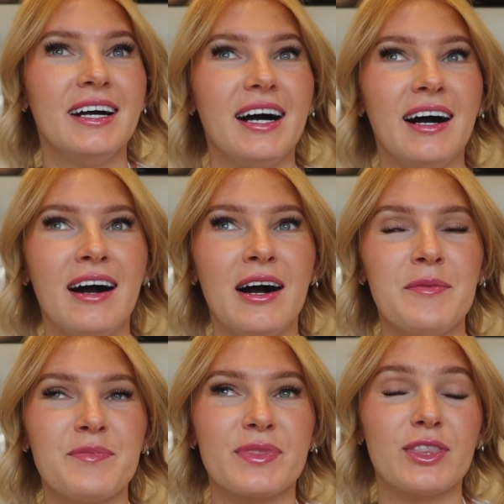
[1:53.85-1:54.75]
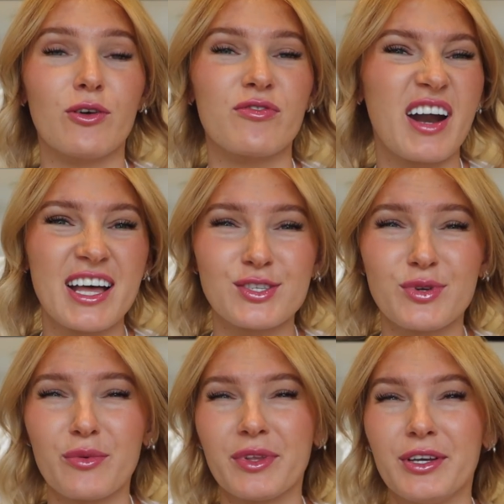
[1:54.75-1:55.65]
no friends, we
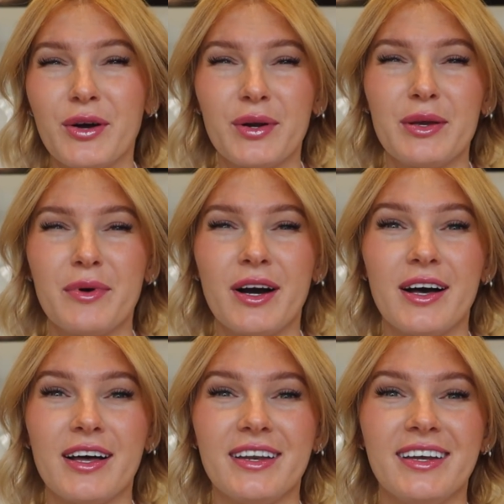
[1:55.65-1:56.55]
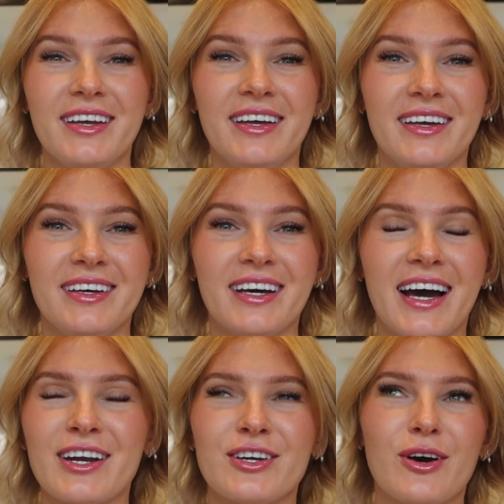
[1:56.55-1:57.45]
don't really know anyone.
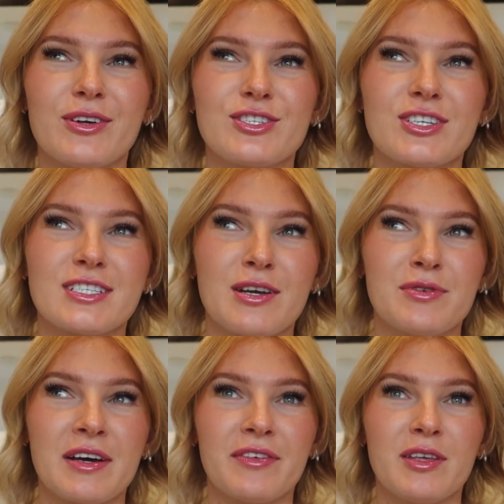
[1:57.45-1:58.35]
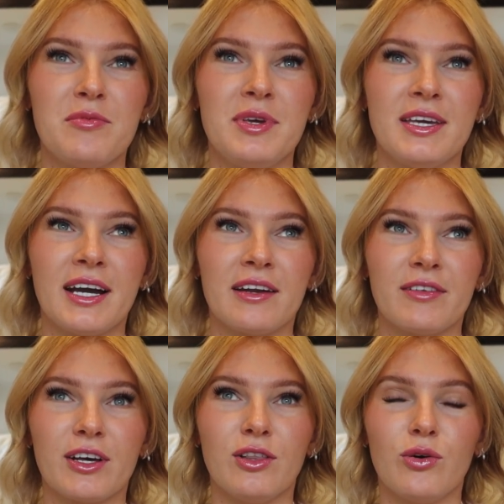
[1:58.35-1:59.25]
I don't know, it's just, it would definitely be kind of
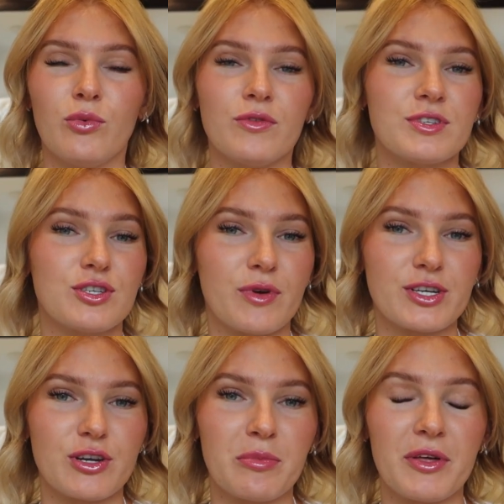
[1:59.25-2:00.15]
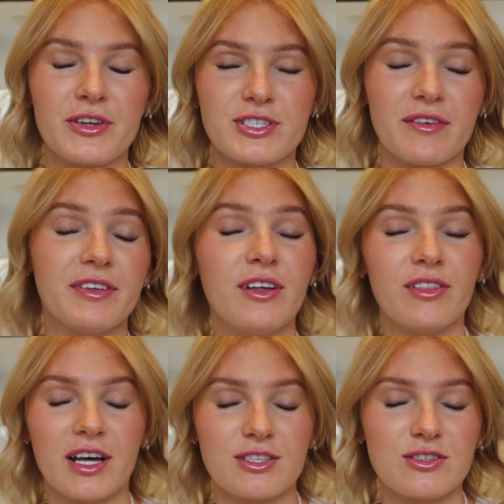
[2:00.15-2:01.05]
like a lone wolf situation, but there's definitely a
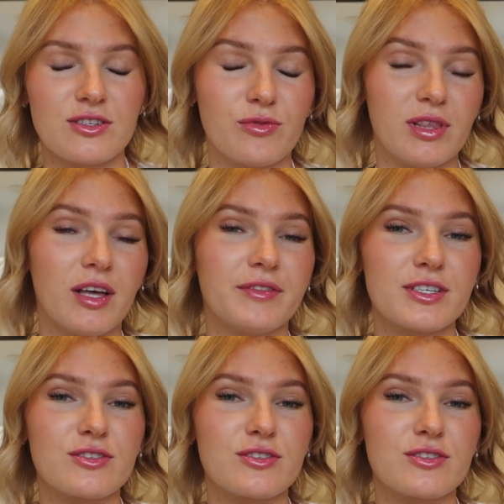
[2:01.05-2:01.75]
lot to do. We loved it